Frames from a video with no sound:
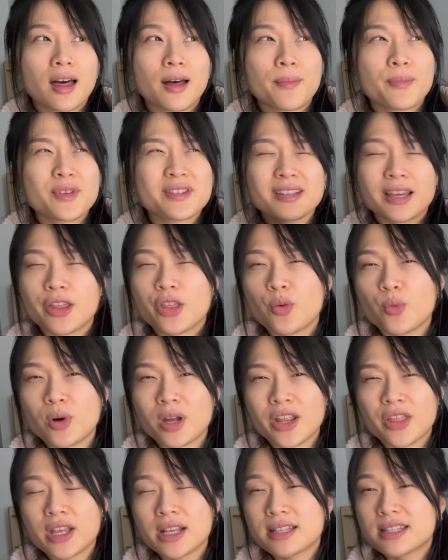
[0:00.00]
this other one.
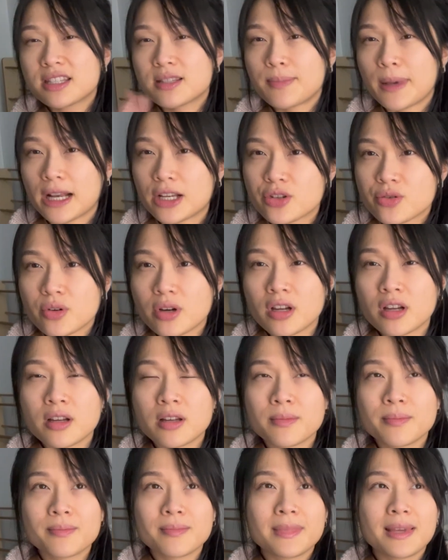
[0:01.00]
I think it's
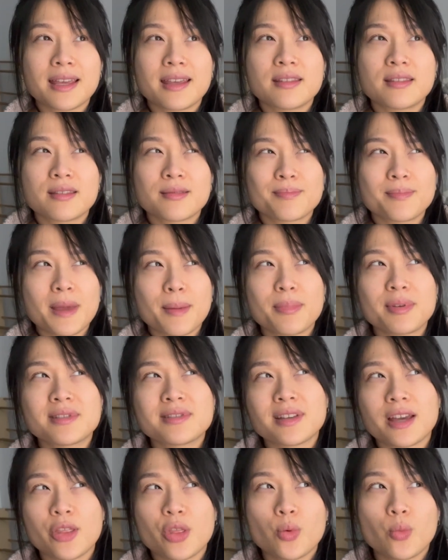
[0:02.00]
Spectrum and maybe it's
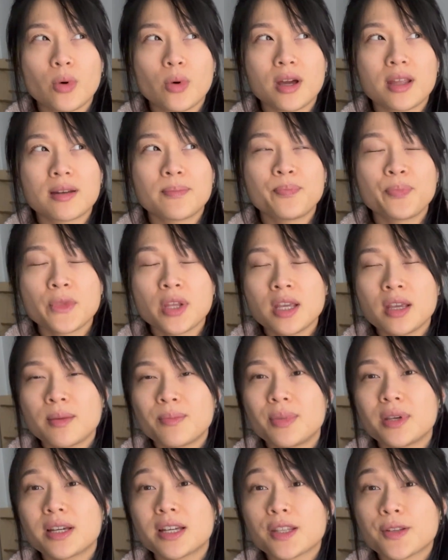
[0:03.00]
the other one,
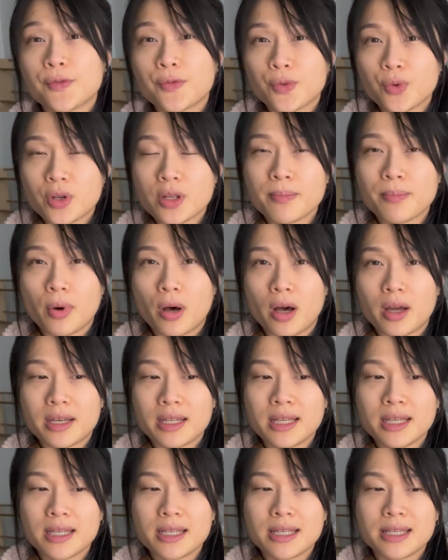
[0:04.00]
because fruiting
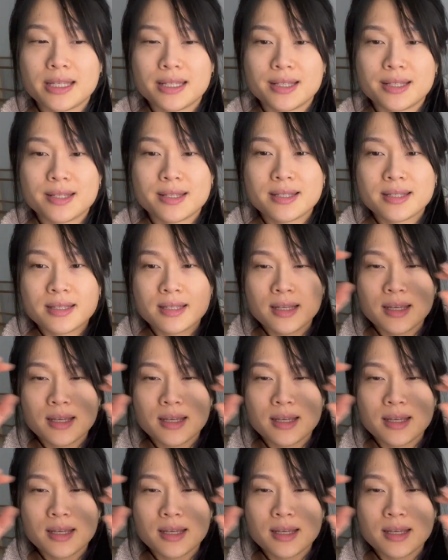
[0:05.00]
body is